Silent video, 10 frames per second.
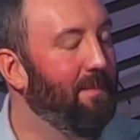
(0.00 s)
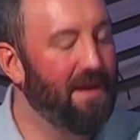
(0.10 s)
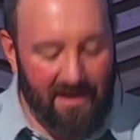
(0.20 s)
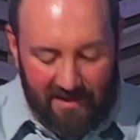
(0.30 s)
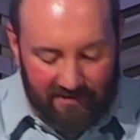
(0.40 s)
I
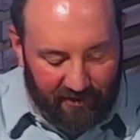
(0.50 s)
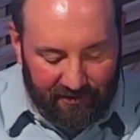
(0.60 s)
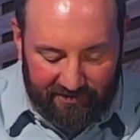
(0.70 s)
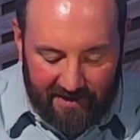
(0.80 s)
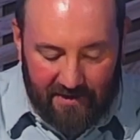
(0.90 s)
mean, is our
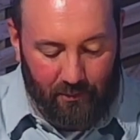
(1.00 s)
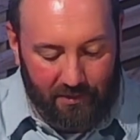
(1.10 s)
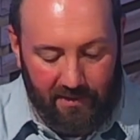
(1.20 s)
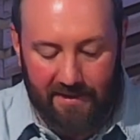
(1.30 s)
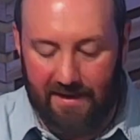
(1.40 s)
sin
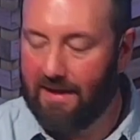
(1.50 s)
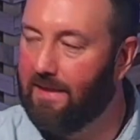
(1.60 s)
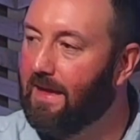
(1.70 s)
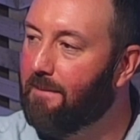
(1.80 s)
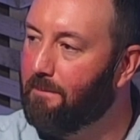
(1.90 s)
really
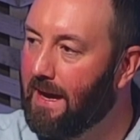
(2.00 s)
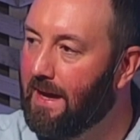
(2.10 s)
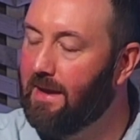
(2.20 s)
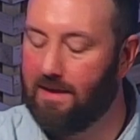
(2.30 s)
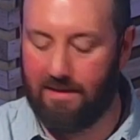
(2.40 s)
that
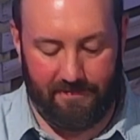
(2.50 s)
bad?